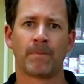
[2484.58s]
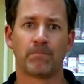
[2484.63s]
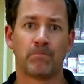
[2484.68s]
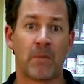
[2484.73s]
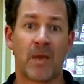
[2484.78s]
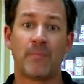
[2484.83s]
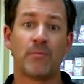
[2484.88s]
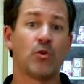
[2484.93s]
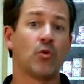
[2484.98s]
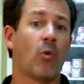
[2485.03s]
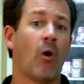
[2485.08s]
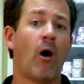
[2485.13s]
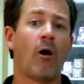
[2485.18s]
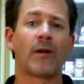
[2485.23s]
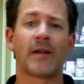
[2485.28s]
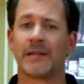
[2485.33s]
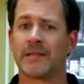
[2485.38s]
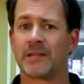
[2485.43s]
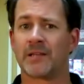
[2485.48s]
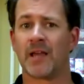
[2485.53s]
Maybe you all
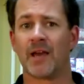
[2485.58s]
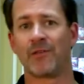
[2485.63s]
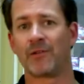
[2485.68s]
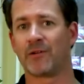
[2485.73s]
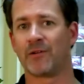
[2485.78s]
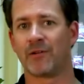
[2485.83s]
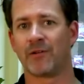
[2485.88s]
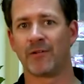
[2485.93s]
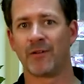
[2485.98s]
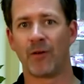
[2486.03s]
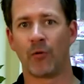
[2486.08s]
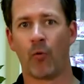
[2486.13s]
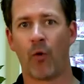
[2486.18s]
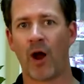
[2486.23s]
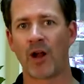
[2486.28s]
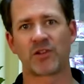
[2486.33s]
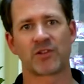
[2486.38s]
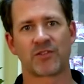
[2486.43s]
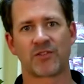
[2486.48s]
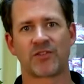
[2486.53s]
get together and
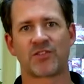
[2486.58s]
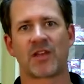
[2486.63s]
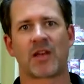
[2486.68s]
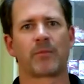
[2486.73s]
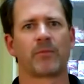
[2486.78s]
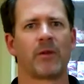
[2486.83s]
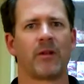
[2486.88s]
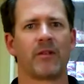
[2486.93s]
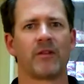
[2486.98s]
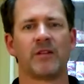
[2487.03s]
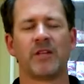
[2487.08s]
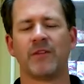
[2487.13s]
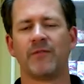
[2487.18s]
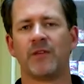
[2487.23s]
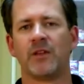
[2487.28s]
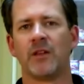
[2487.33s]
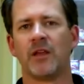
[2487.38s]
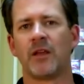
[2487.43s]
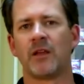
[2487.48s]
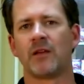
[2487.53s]
watch the segment of the
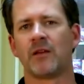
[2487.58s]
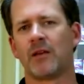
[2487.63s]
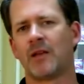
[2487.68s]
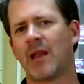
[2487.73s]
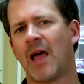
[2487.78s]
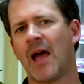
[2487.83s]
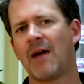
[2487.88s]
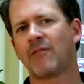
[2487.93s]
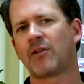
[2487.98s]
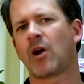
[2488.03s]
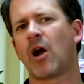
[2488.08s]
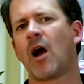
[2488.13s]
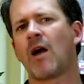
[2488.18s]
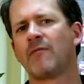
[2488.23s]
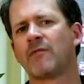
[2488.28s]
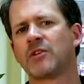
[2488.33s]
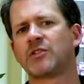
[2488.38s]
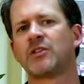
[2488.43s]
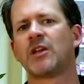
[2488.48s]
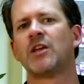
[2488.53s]
DVD and have a
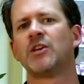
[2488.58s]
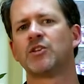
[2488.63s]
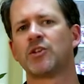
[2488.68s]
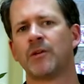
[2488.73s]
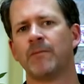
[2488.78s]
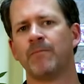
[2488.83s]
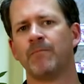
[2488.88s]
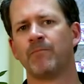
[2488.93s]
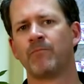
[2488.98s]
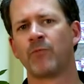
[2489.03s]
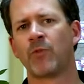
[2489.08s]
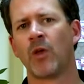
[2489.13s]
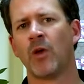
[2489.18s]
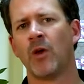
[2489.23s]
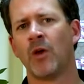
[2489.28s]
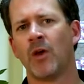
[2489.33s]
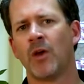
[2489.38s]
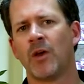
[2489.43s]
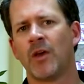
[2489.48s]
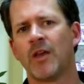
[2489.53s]
conversation.
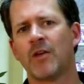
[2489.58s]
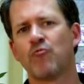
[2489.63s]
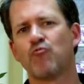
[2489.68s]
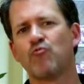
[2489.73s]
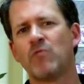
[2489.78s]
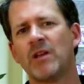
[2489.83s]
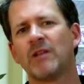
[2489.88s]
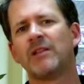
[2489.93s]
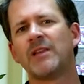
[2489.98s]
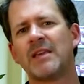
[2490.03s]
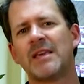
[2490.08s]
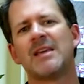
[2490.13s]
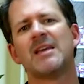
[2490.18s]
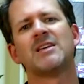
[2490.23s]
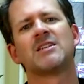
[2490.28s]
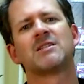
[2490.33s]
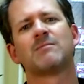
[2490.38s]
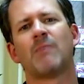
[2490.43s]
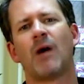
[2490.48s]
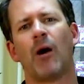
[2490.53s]
It really
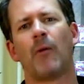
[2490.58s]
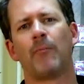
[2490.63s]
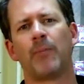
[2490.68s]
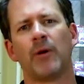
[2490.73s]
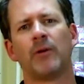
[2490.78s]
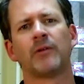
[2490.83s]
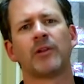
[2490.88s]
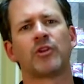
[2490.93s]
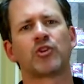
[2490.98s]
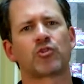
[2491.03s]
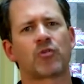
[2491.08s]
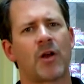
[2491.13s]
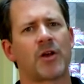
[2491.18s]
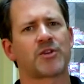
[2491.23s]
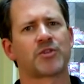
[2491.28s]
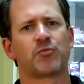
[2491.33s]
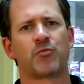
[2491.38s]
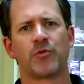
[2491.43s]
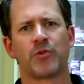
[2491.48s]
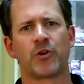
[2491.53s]
is about building
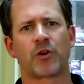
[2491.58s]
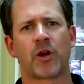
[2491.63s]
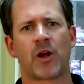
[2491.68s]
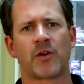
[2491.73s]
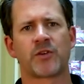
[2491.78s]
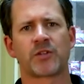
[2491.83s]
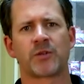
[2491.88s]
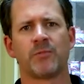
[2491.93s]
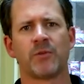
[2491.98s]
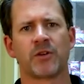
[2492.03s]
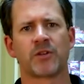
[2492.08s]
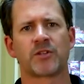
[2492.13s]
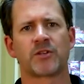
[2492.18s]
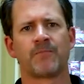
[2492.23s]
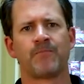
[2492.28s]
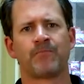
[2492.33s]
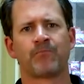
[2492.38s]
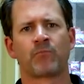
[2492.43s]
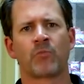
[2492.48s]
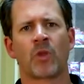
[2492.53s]
trust with your customers.
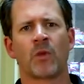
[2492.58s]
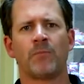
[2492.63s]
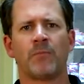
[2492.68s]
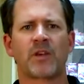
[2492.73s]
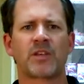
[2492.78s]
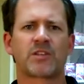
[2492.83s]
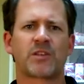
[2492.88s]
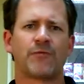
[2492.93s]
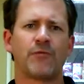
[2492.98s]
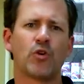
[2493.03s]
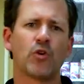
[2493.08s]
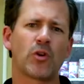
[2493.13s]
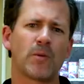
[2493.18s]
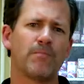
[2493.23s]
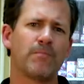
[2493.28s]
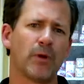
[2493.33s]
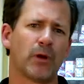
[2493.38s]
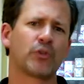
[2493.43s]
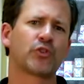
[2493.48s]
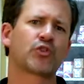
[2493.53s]
Because if you
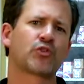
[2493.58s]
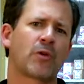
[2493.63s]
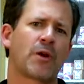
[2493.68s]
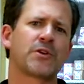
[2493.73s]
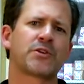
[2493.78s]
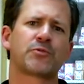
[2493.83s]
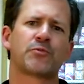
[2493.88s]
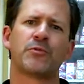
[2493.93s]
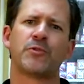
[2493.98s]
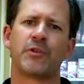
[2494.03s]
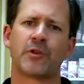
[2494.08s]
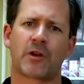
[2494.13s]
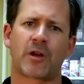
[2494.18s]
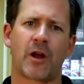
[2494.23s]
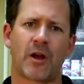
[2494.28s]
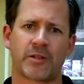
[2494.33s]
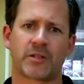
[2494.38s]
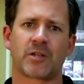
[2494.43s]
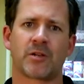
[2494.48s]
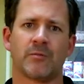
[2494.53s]
can build trust with your
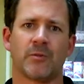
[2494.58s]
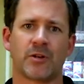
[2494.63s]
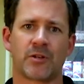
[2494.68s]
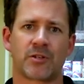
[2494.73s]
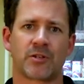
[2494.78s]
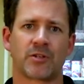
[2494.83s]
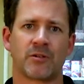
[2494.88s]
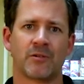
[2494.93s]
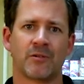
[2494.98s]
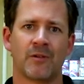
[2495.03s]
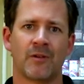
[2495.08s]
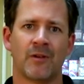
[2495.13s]
customers,